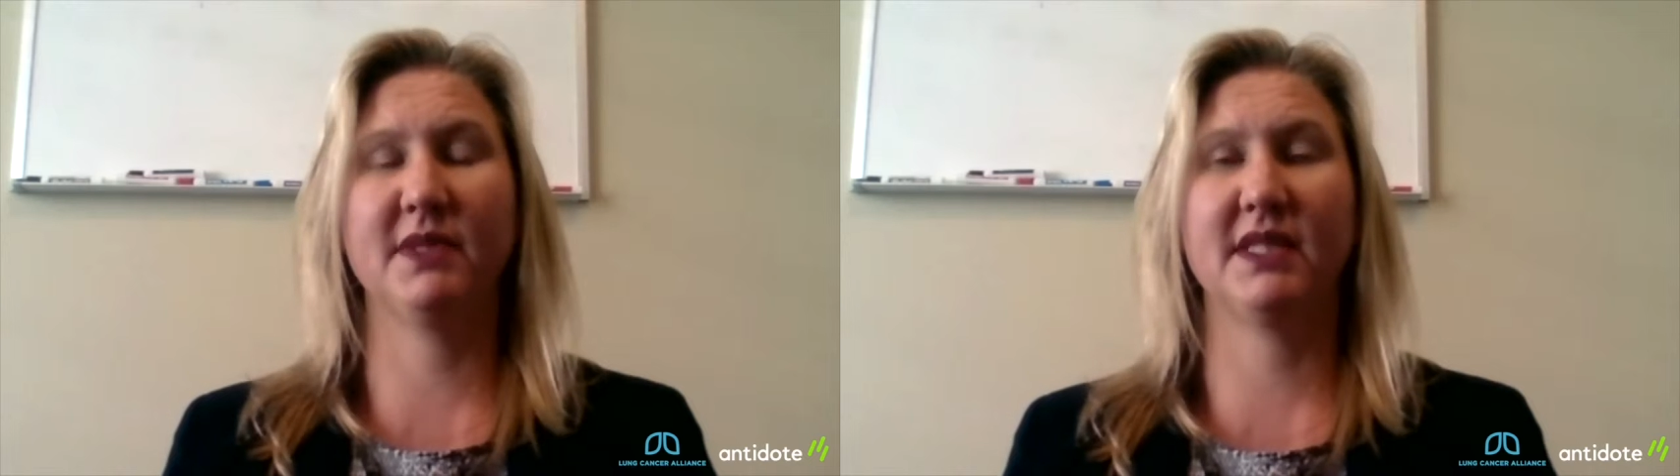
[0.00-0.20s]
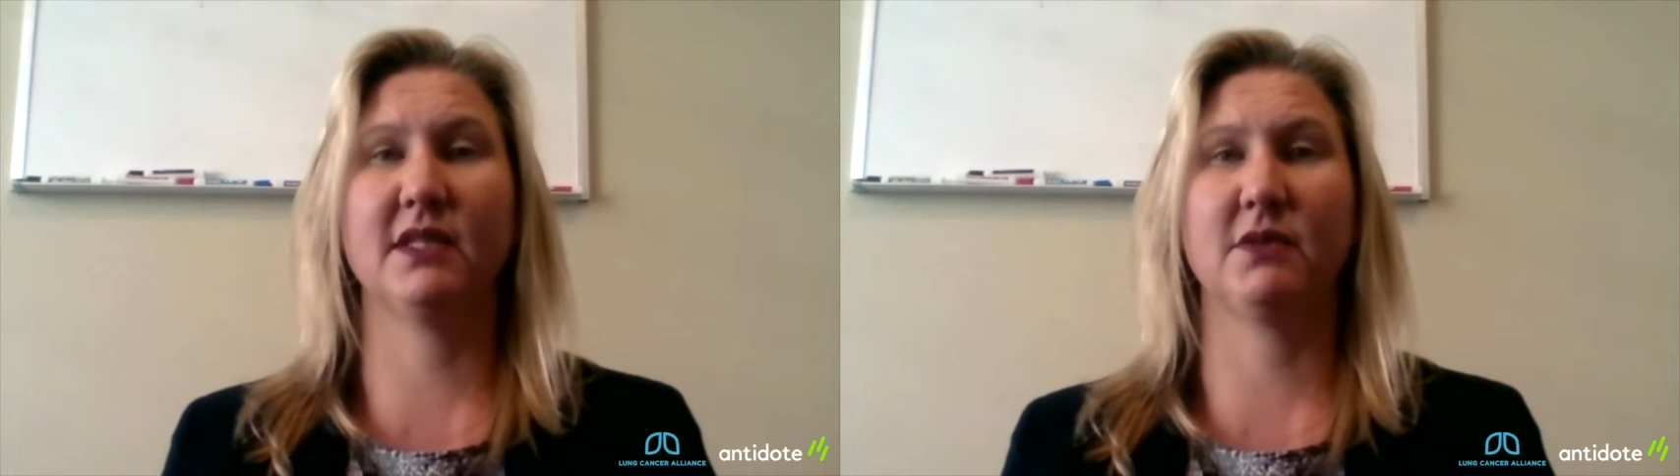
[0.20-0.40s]

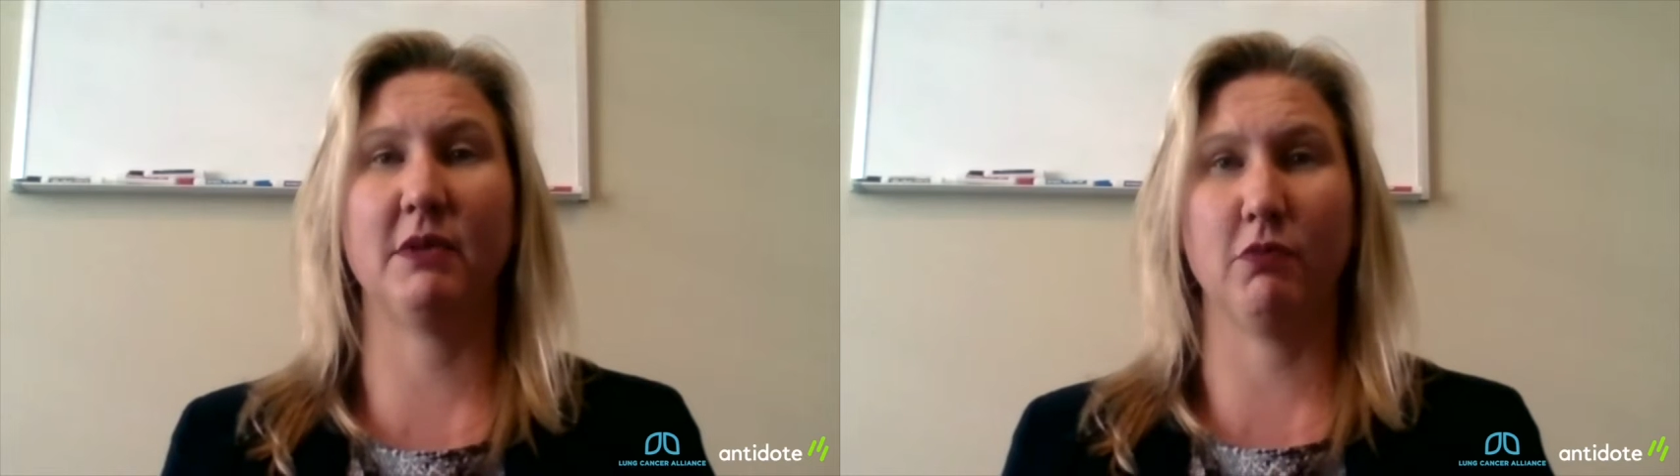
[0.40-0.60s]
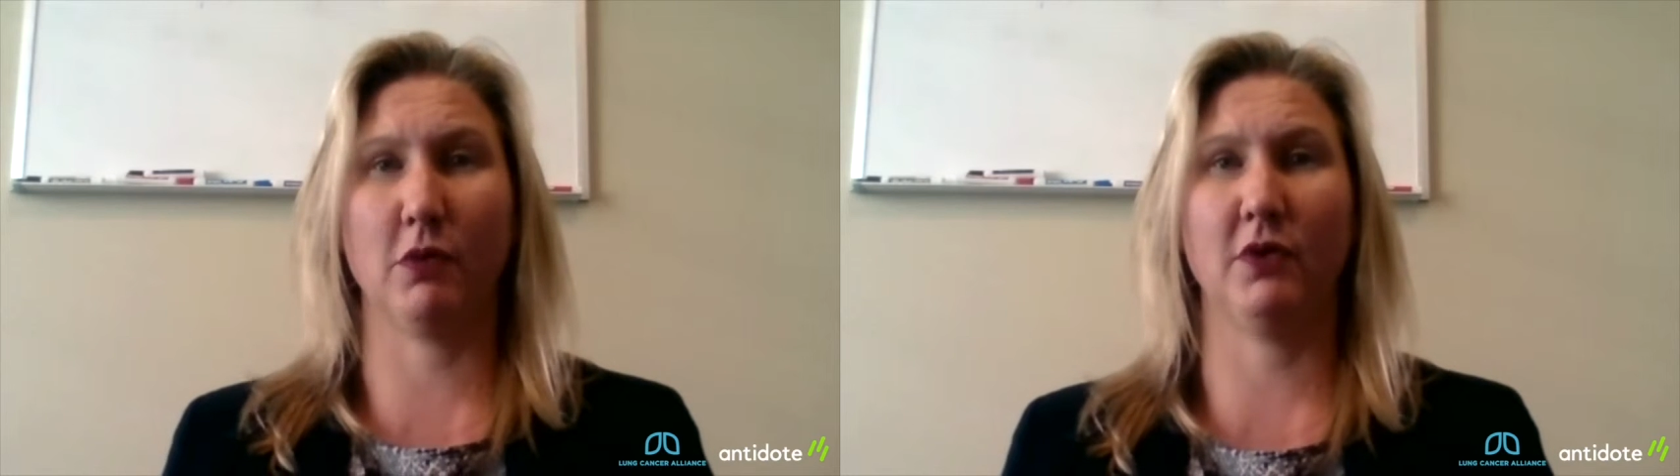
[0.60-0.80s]
since
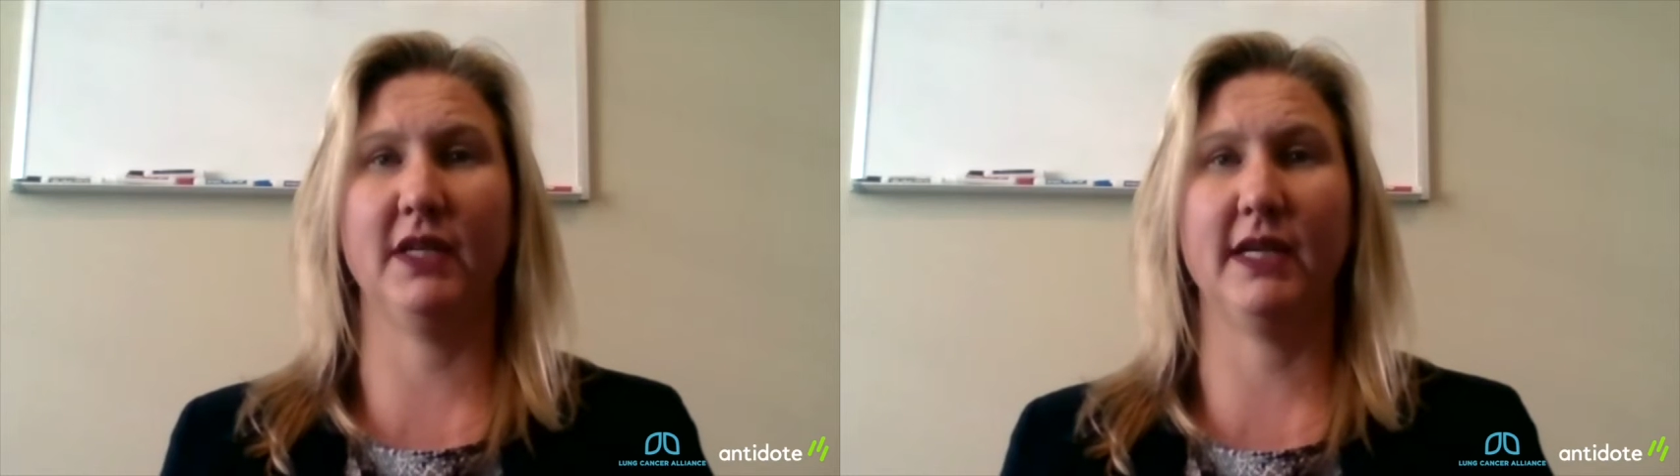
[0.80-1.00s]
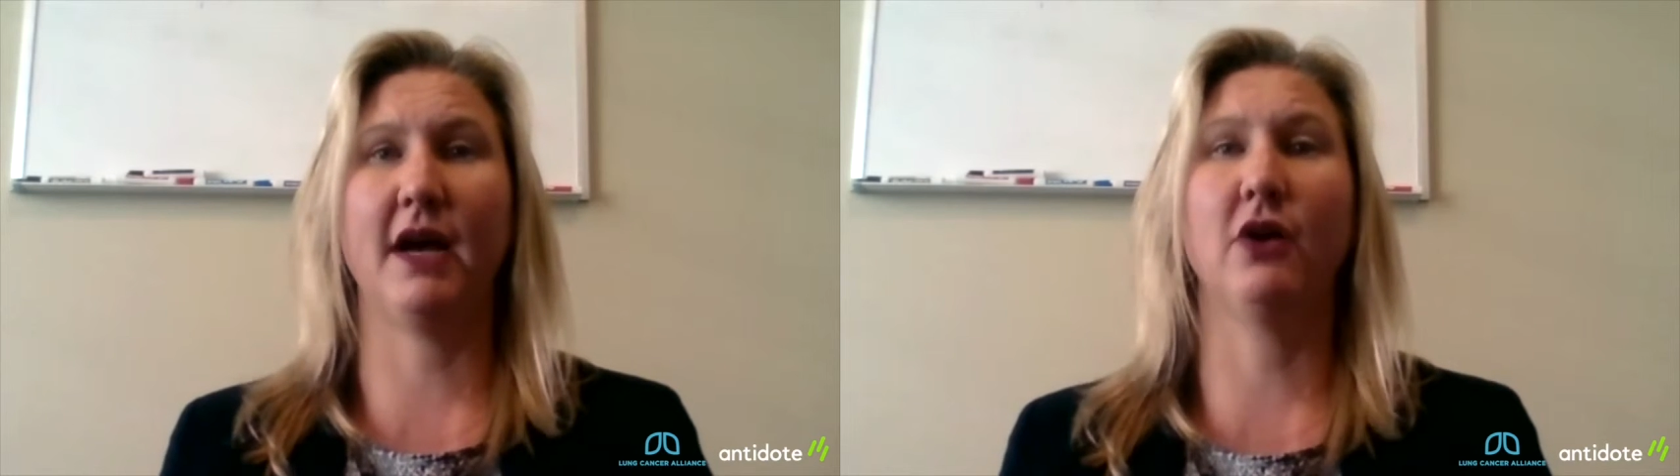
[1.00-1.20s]
we rolled
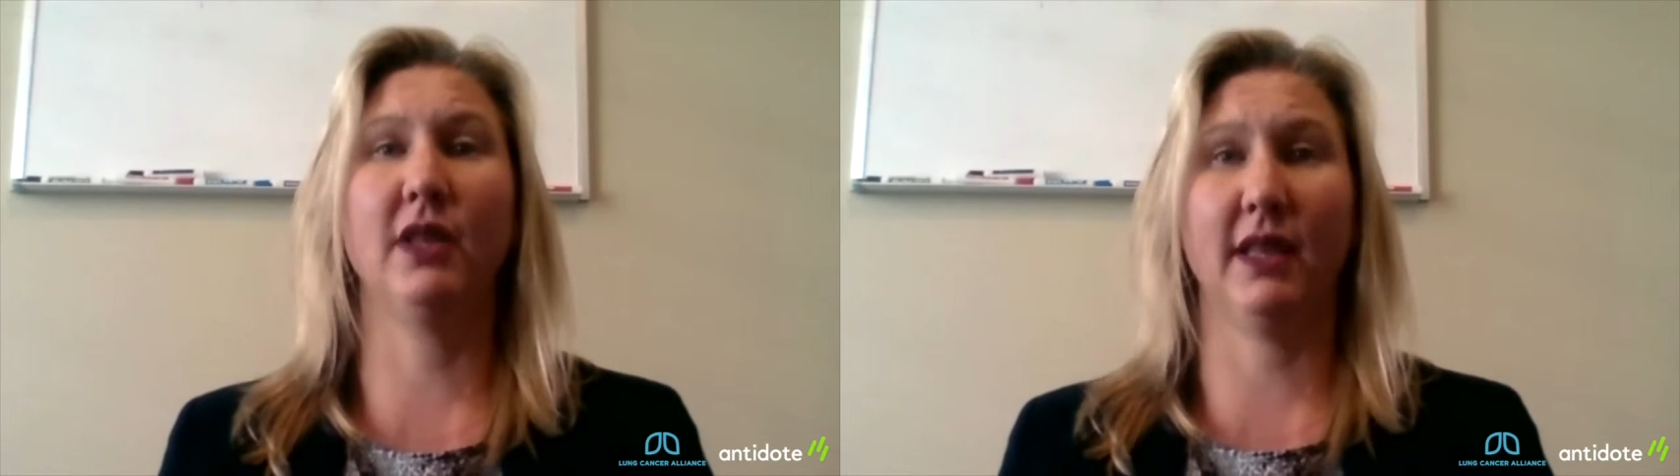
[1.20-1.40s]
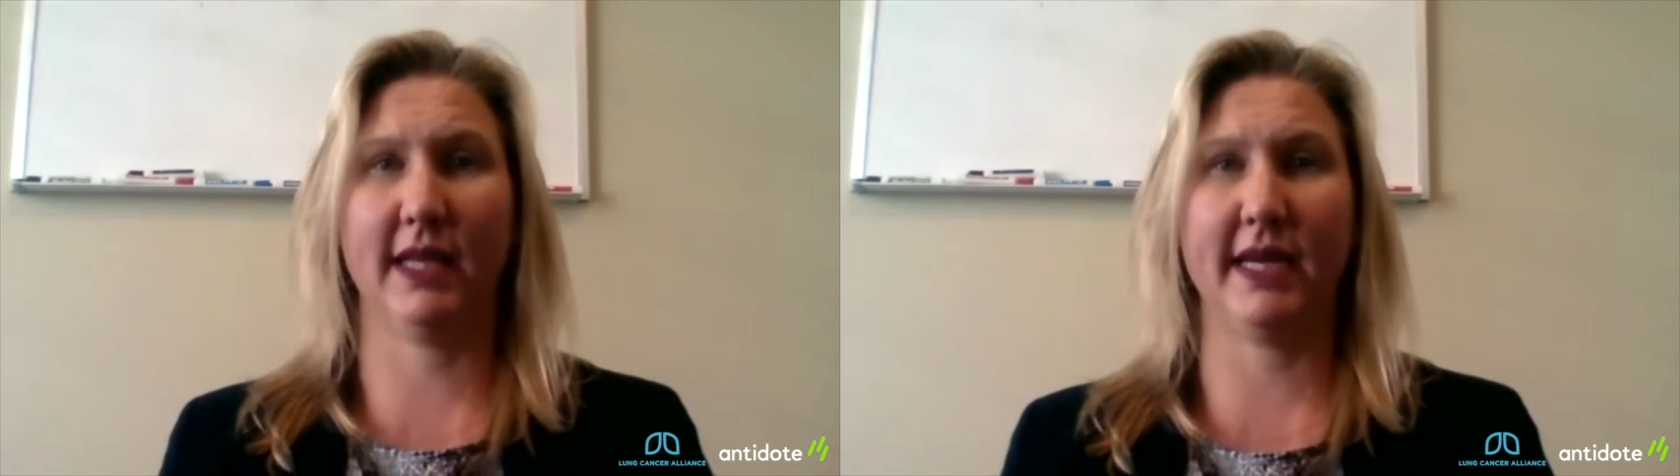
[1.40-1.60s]
it out
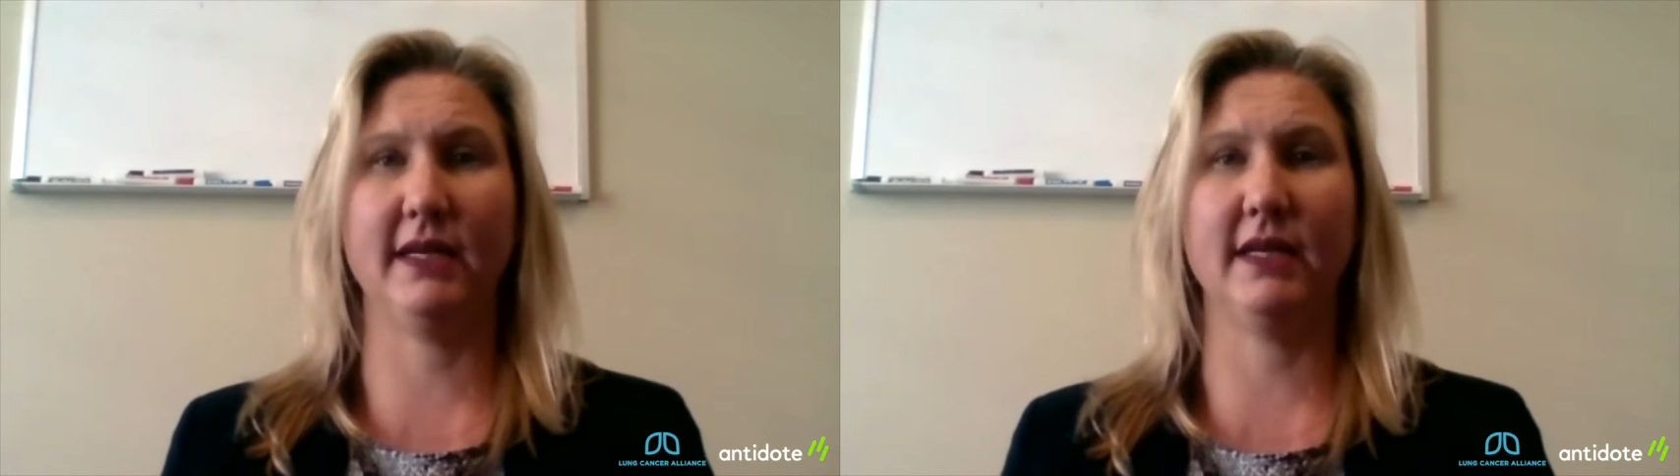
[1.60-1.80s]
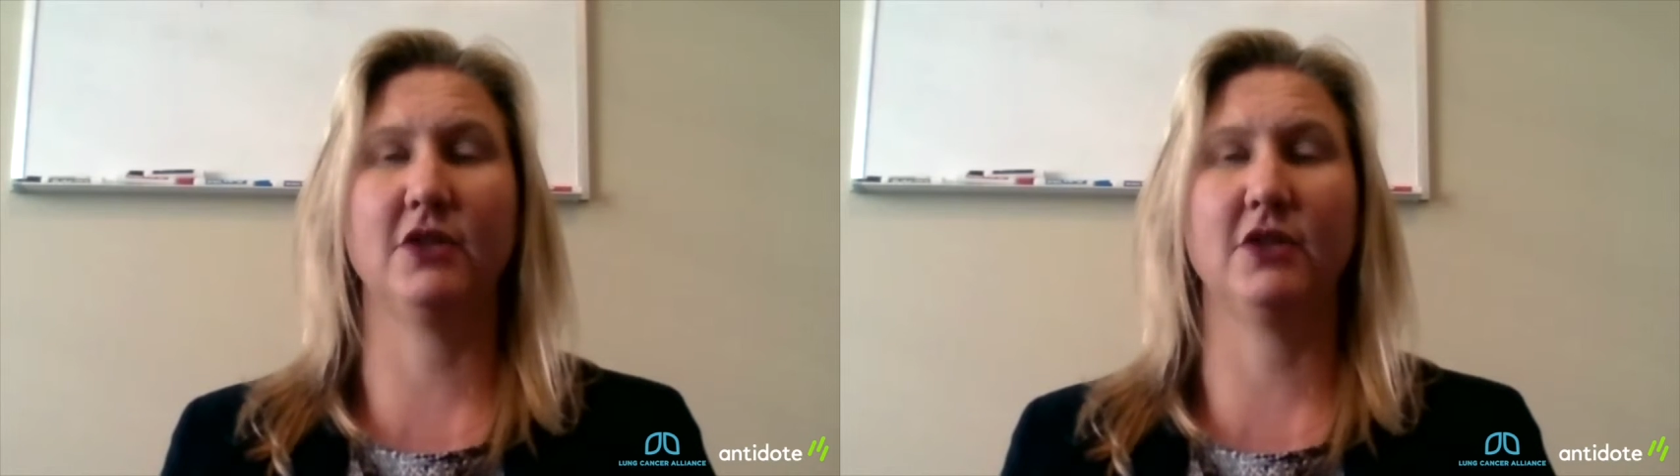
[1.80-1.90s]
late